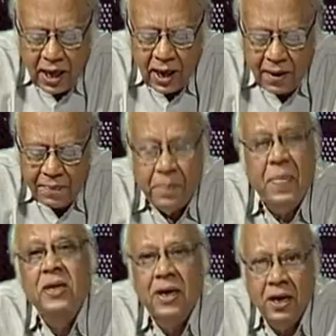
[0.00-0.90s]
uh,
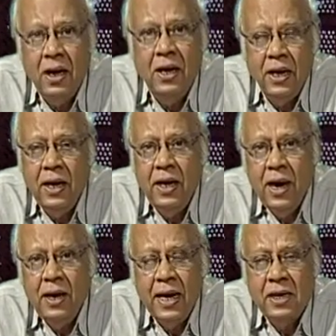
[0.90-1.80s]
particularly
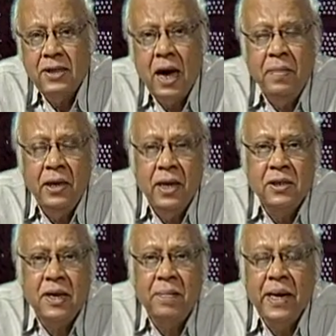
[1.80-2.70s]
in the extermin
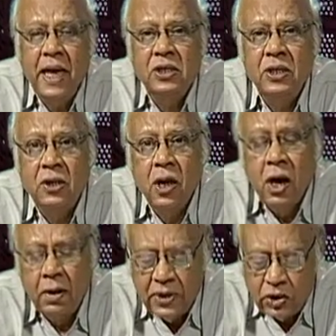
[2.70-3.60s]
extermination
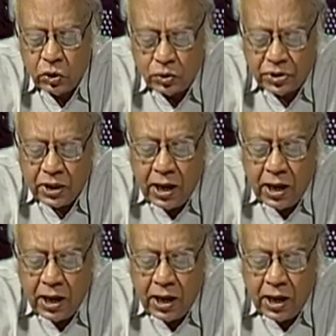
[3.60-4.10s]
of the Jews.